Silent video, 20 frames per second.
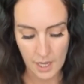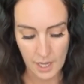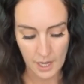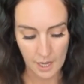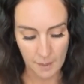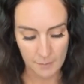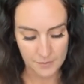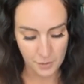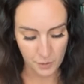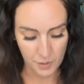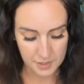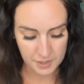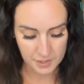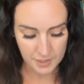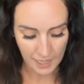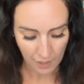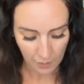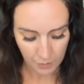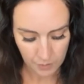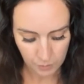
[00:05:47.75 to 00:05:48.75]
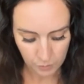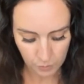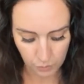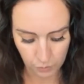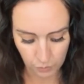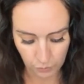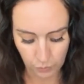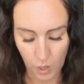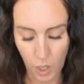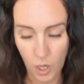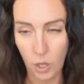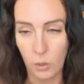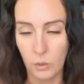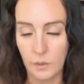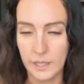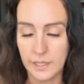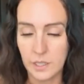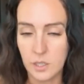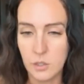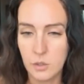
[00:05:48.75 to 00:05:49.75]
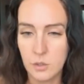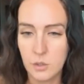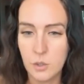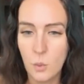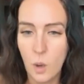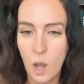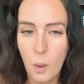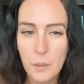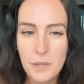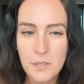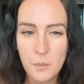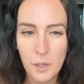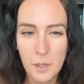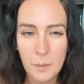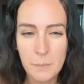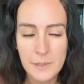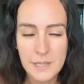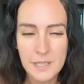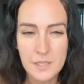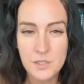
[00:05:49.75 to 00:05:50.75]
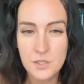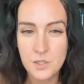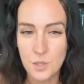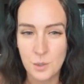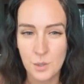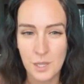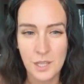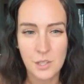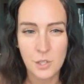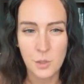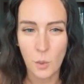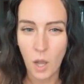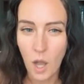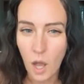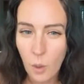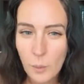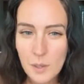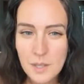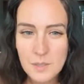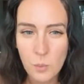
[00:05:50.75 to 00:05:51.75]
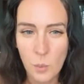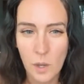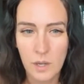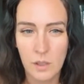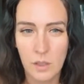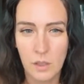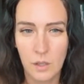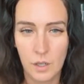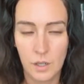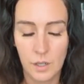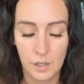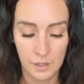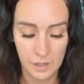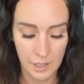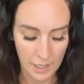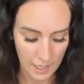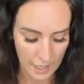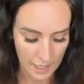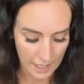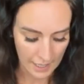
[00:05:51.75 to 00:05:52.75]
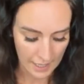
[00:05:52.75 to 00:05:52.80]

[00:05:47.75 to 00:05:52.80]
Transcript: Um, so this is how you grow. Like you, you always want to be a student. You always want to learn.